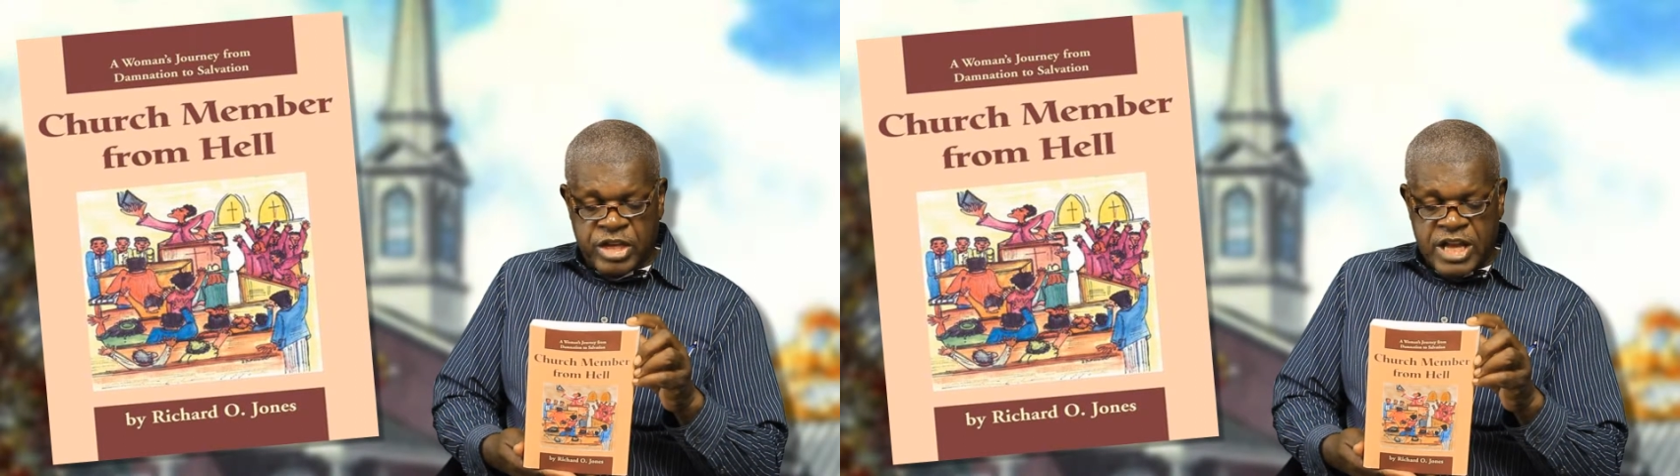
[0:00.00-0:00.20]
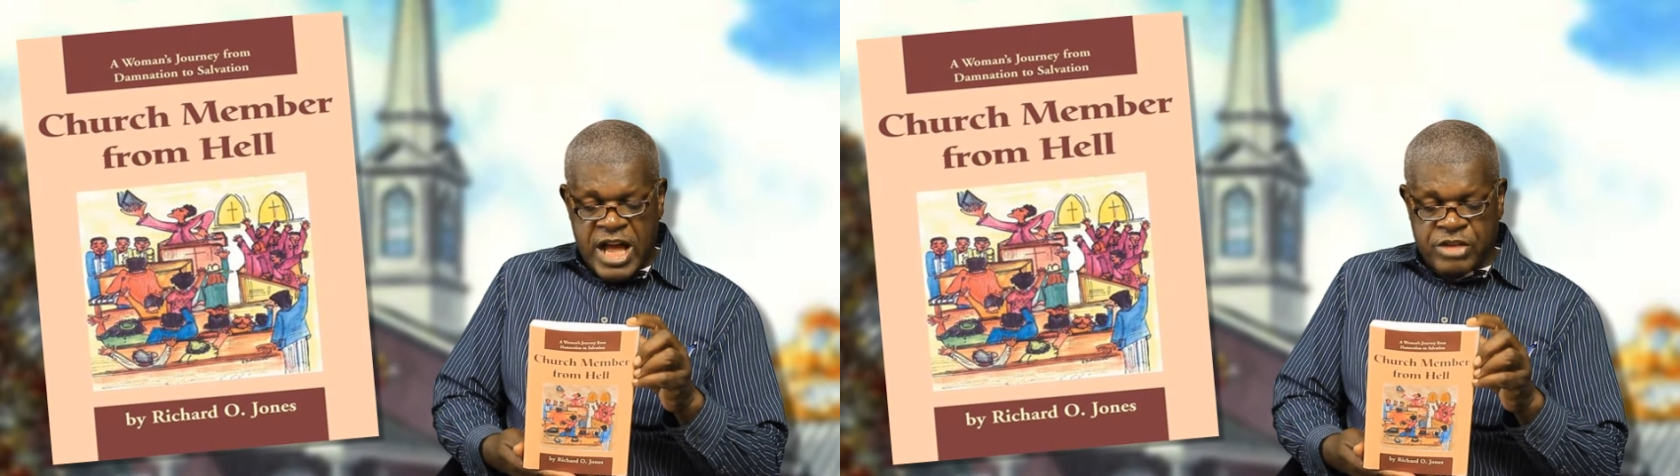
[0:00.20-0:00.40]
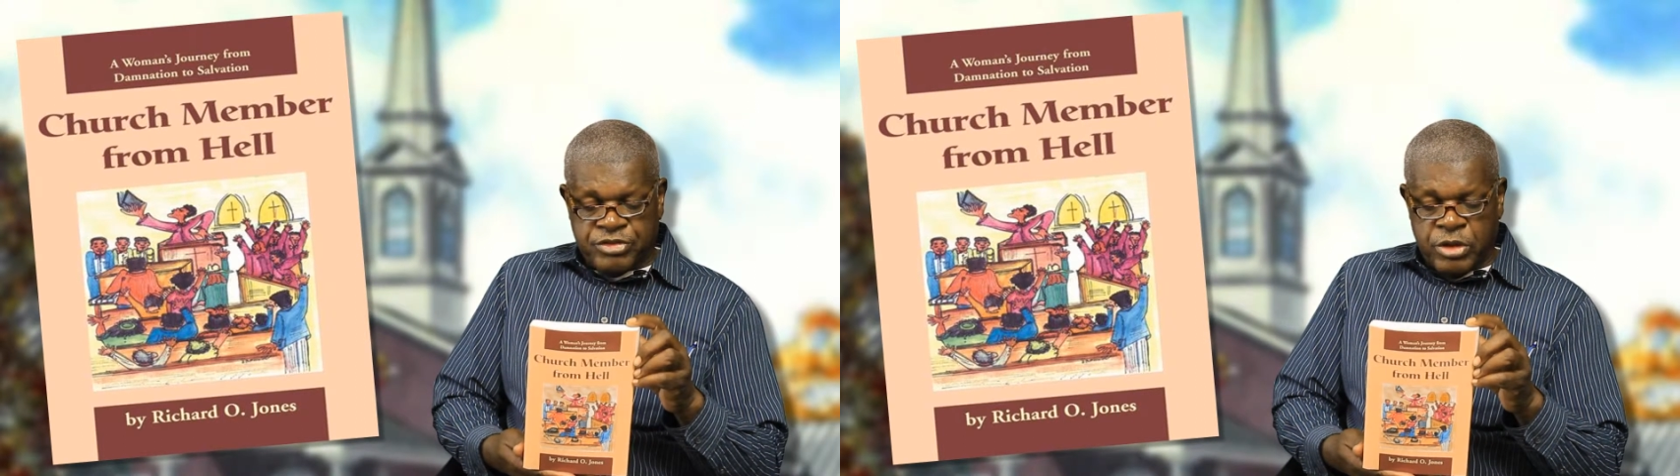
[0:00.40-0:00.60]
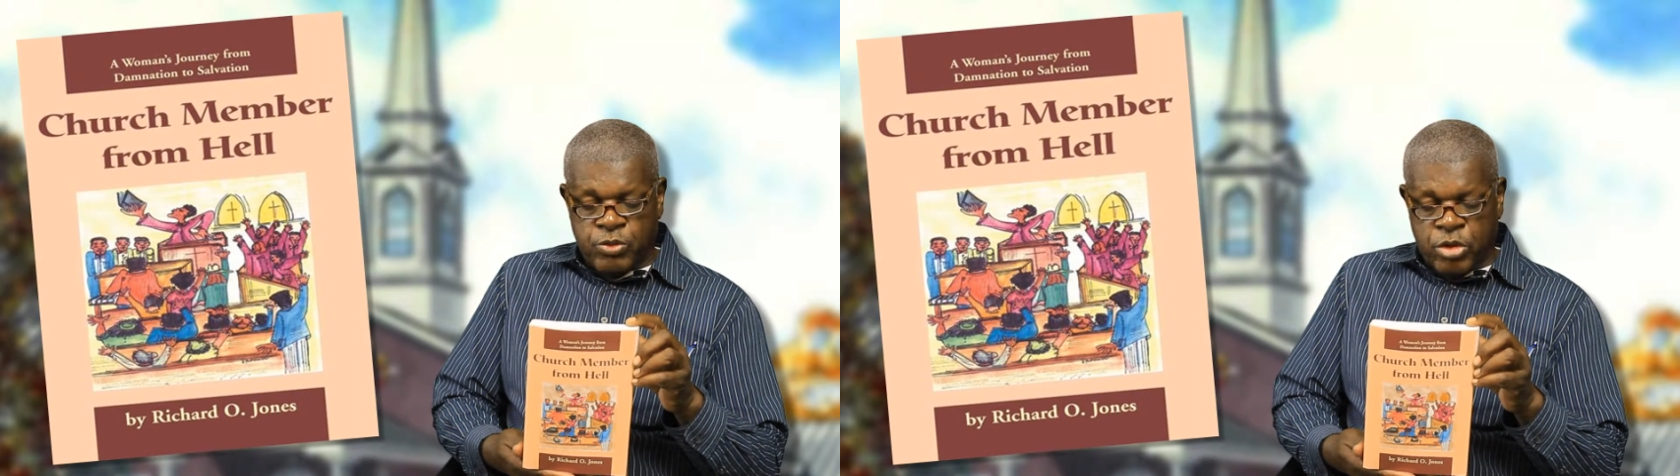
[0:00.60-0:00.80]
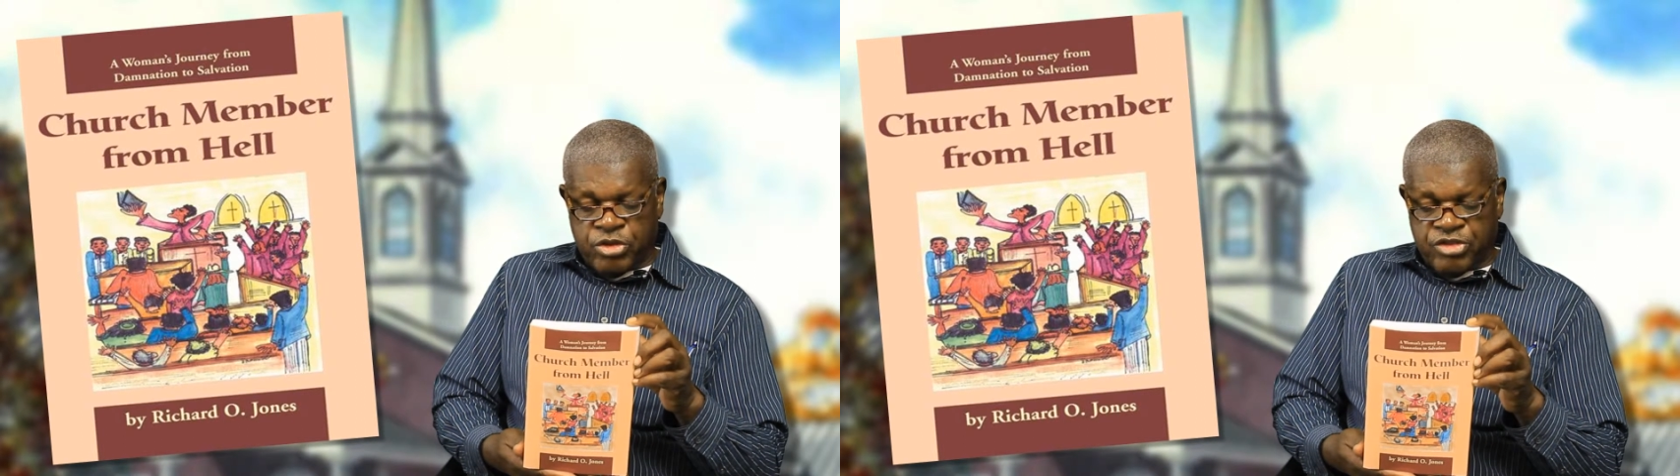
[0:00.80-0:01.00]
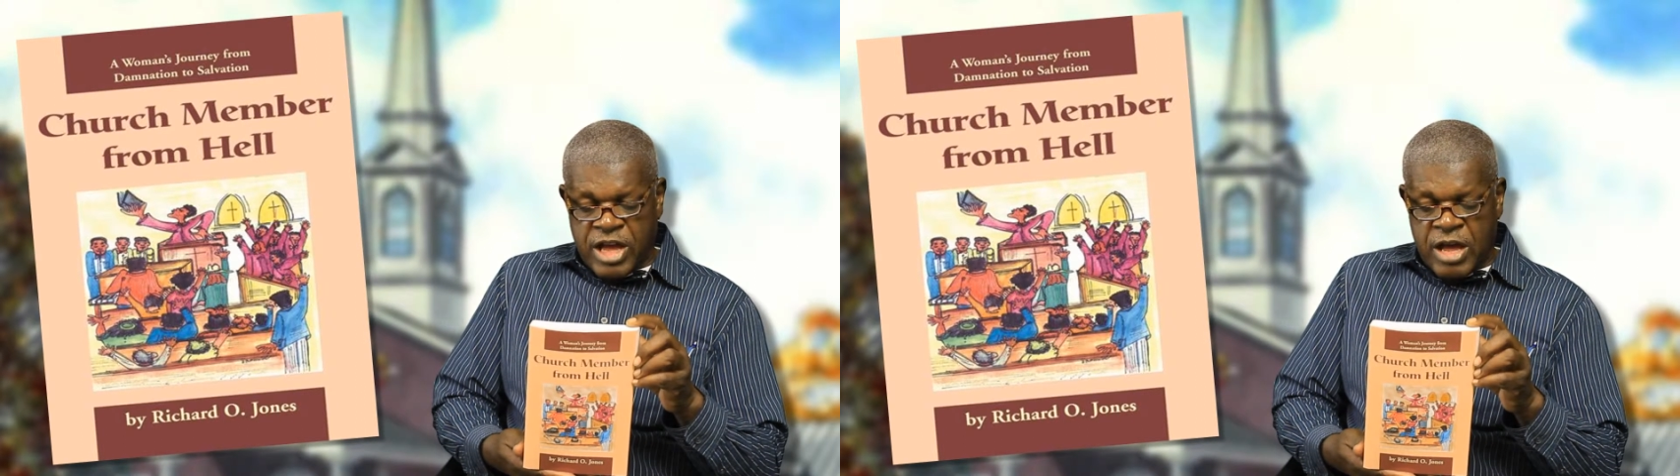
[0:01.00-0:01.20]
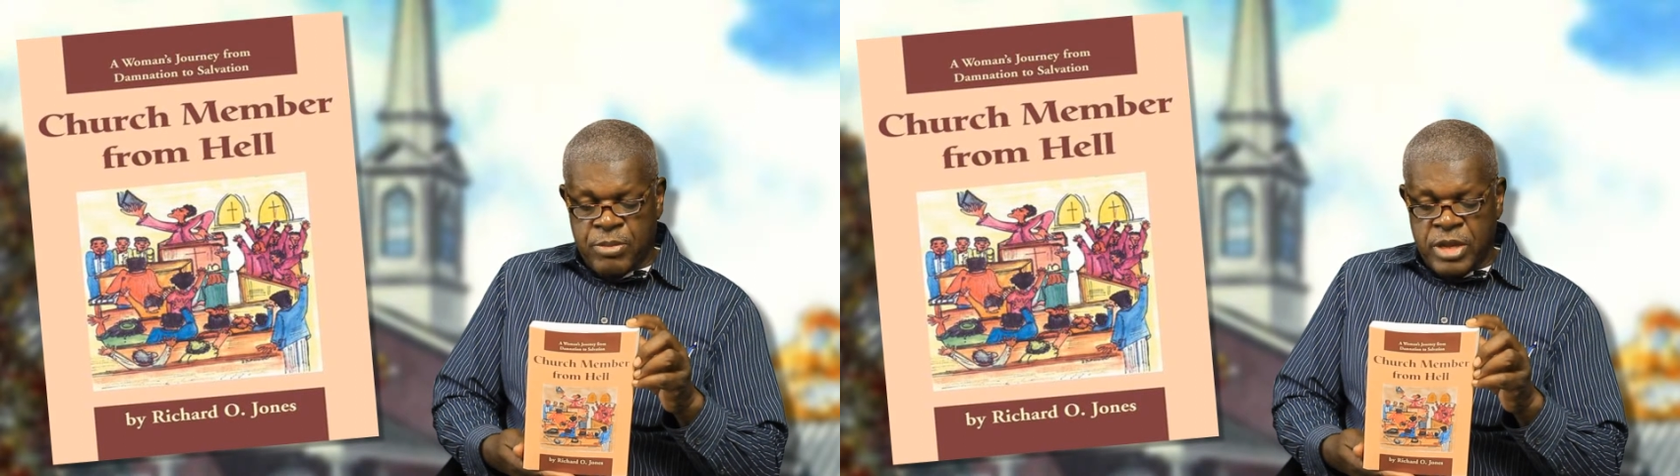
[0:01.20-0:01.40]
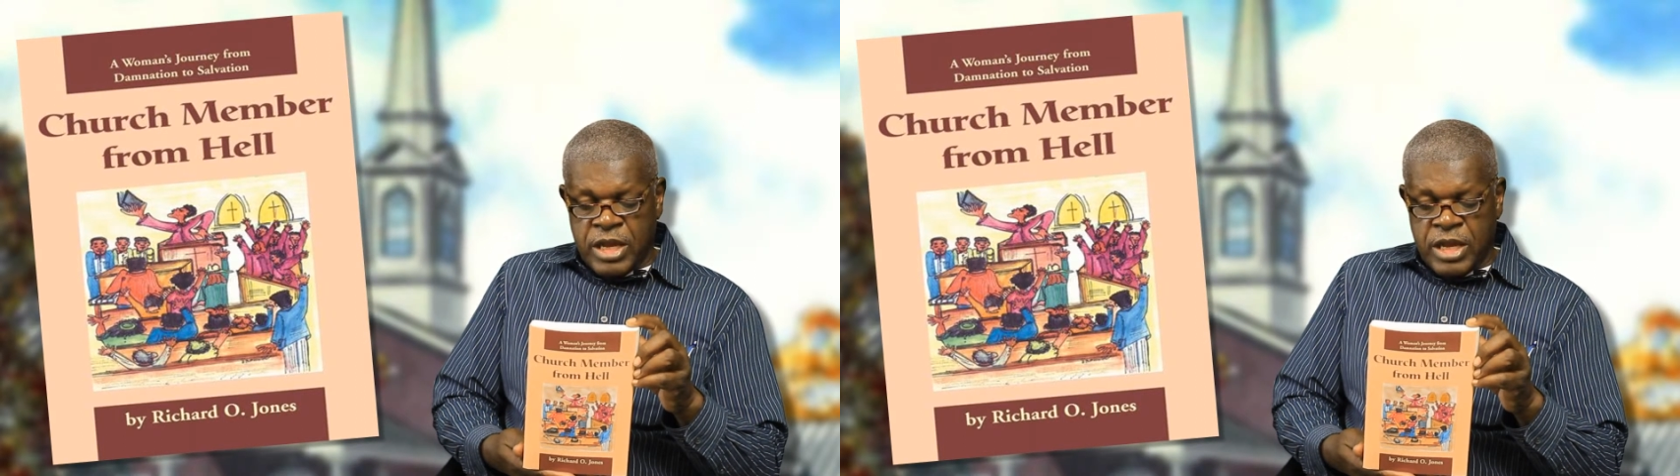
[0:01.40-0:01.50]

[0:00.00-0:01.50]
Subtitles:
counseling workshop